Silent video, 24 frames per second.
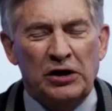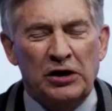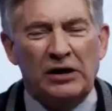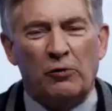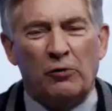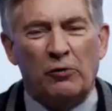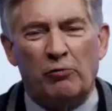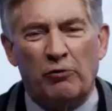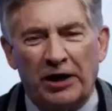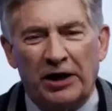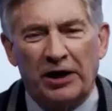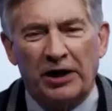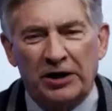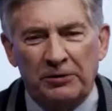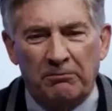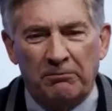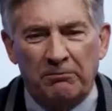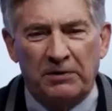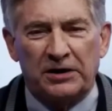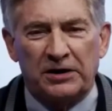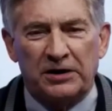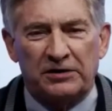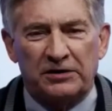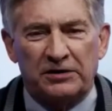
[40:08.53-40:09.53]

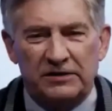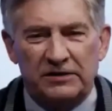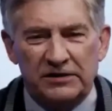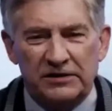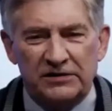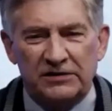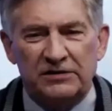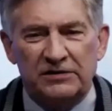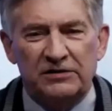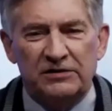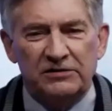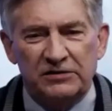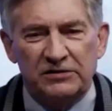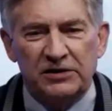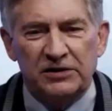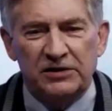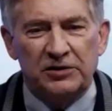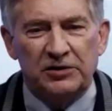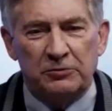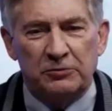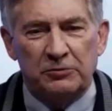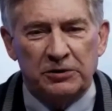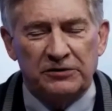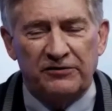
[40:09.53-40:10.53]
recommend
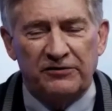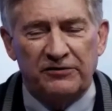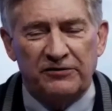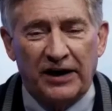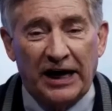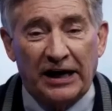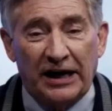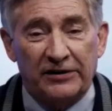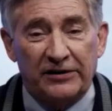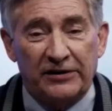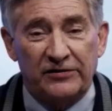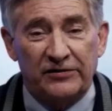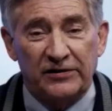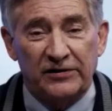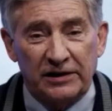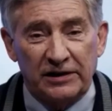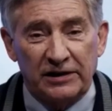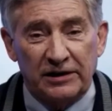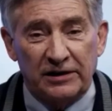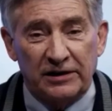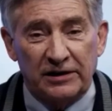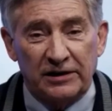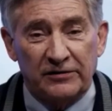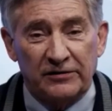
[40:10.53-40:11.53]
discontinuing
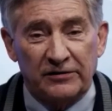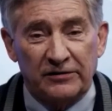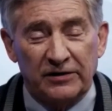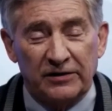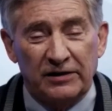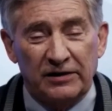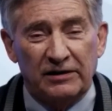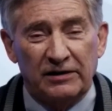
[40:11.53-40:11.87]
vaccines